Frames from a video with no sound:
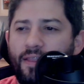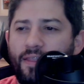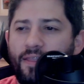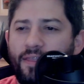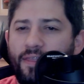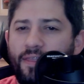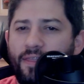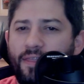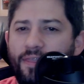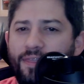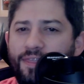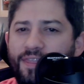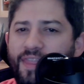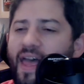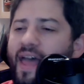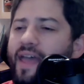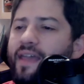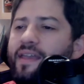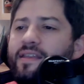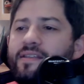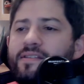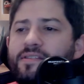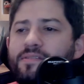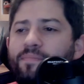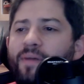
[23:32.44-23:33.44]

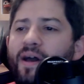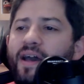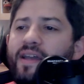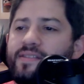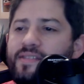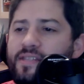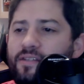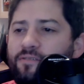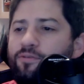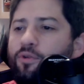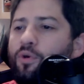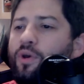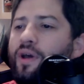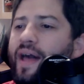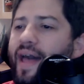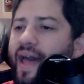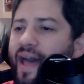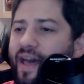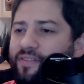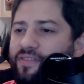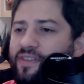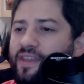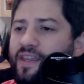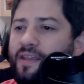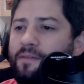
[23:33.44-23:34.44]
that is my tinfoil
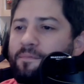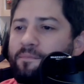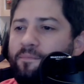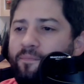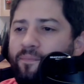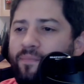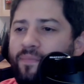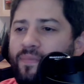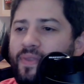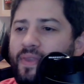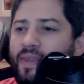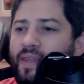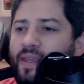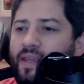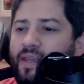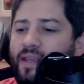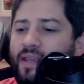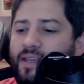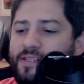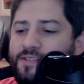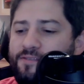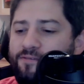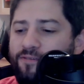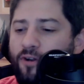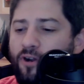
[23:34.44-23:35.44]
hat thing
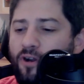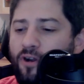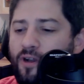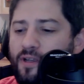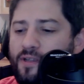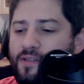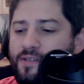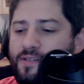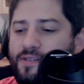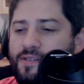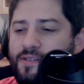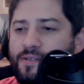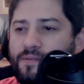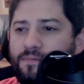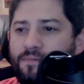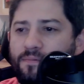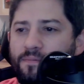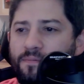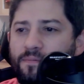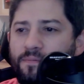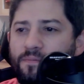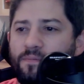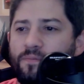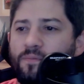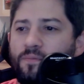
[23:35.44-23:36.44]
as far as,
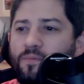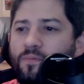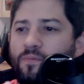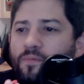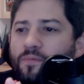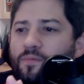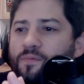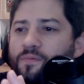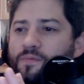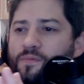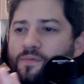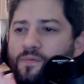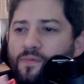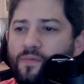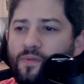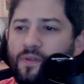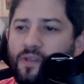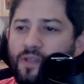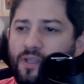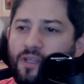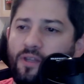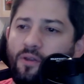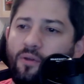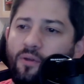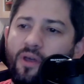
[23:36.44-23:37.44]

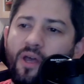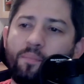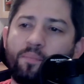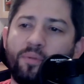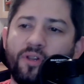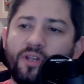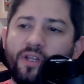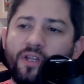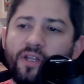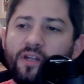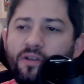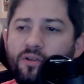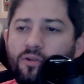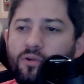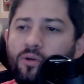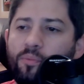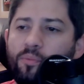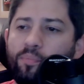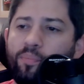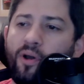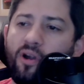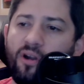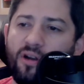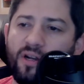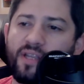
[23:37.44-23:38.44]
you know, a political
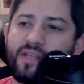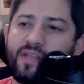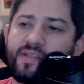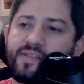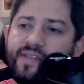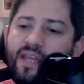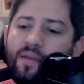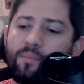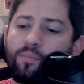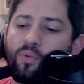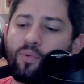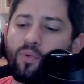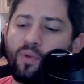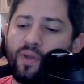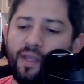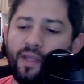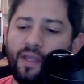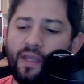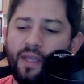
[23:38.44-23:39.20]
party standpoint.